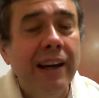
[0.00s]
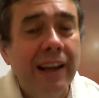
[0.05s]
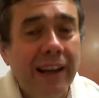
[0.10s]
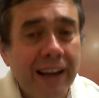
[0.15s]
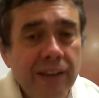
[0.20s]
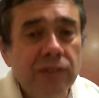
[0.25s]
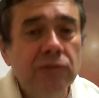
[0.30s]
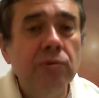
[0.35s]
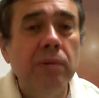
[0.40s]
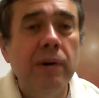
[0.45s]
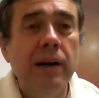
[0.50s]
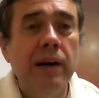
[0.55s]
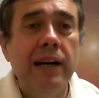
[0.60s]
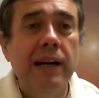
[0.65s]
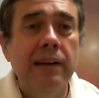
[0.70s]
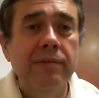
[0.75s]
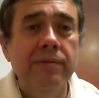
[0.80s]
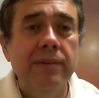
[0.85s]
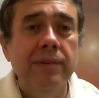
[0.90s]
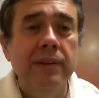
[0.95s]
His
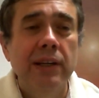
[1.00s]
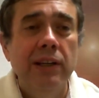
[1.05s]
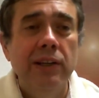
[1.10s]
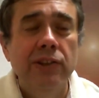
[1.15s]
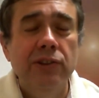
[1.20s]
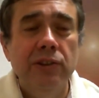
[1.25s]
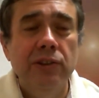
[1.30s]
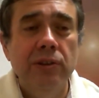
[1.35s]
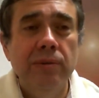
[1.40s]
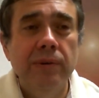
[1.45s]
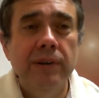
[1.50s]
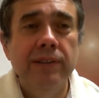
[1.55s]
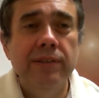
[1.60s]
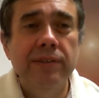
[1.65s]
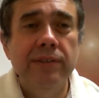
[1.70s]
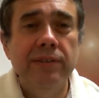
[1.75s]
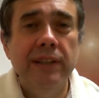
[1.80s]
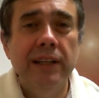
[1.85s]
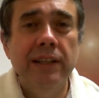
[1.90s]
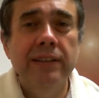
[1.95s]
wife, she
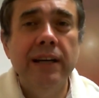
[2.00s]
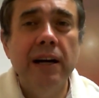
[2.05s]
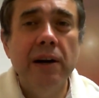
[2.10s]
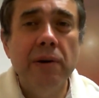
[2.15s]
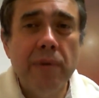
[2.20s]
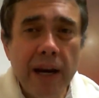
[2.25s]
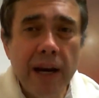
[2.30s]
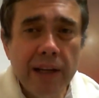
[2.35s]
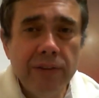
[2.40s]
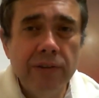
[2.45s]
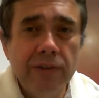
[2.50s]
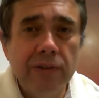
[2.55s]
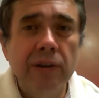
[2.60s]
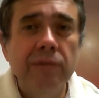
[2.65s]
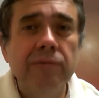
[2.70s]
was the director